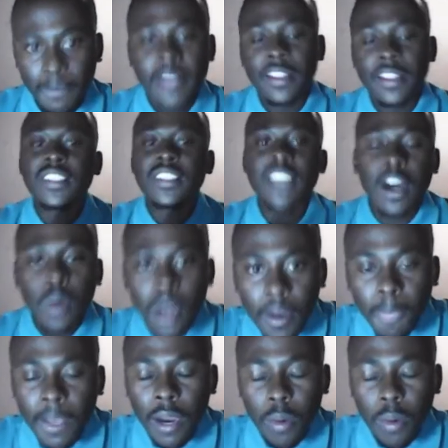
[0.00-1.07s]
This is our
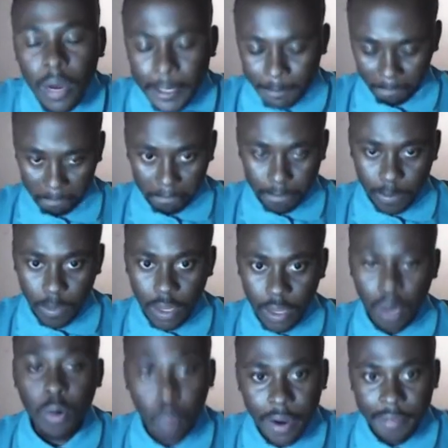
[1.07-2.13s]

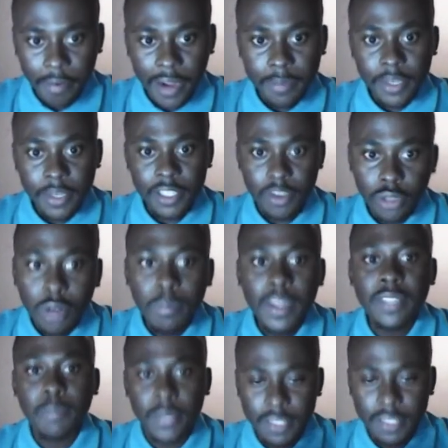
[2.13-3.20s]
wireframe. It's not
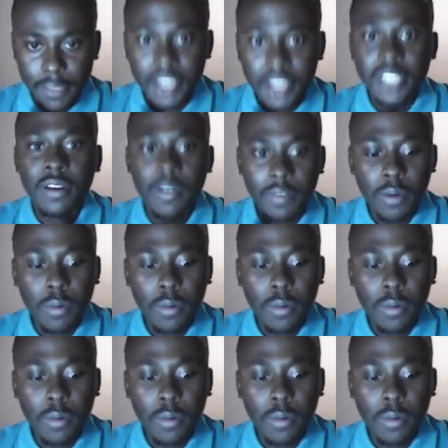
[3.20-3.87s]
complete, but it's a picture of our